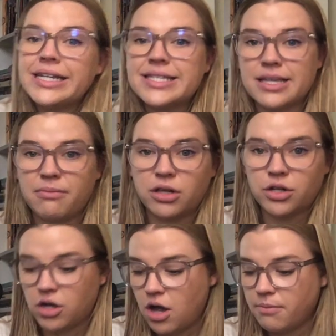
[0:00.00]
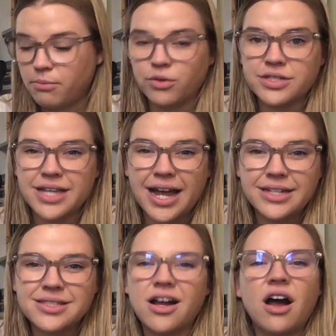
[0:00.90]
similar on both
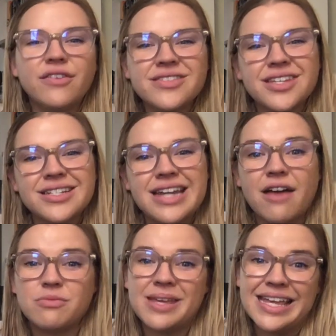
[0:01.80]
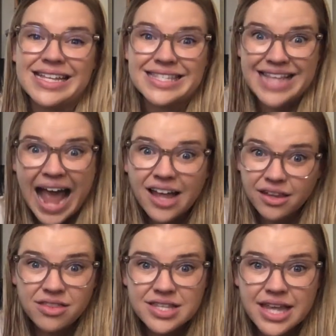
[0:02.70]
sides. Obviously, it doesn't have to be exactly
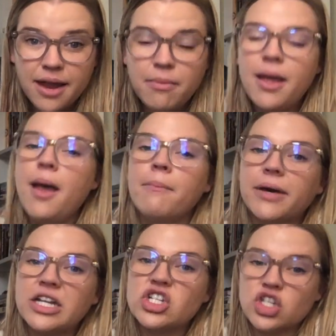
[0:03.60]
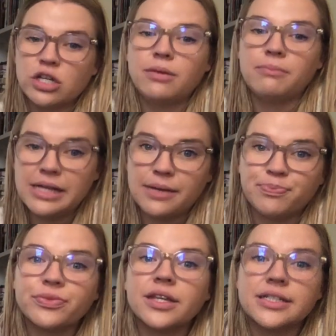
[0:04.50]
the same, but it should be
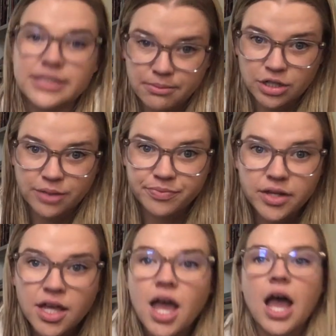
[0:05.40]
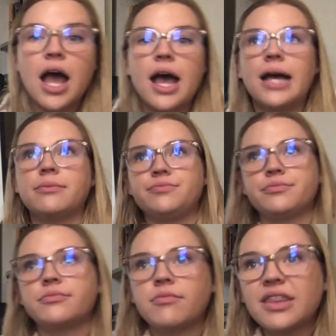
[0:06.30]
similar.
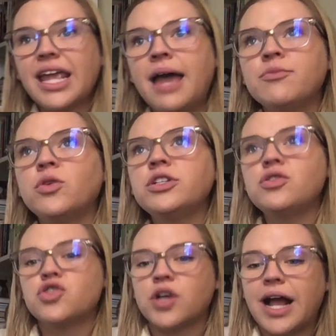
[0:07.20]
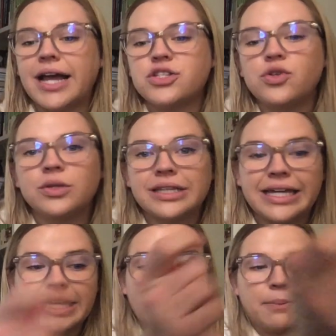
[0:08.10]
I'm going to try to
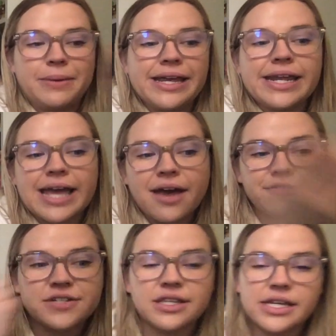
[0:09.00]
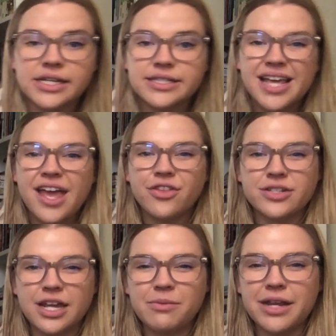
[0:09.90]
link a PDF to these. There's
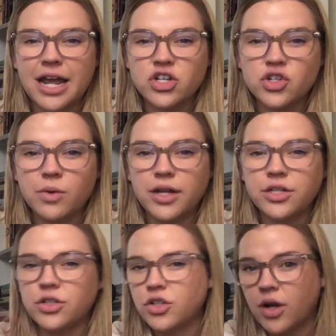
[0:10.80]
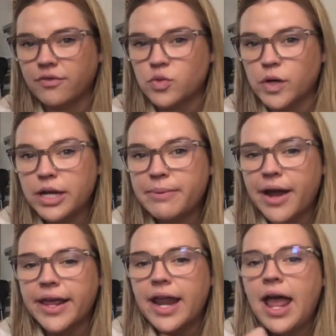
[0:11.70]
going to be an extra one. You don't have to worry
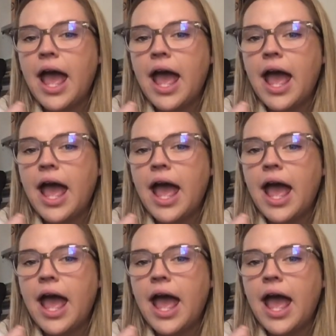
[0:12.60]
about it.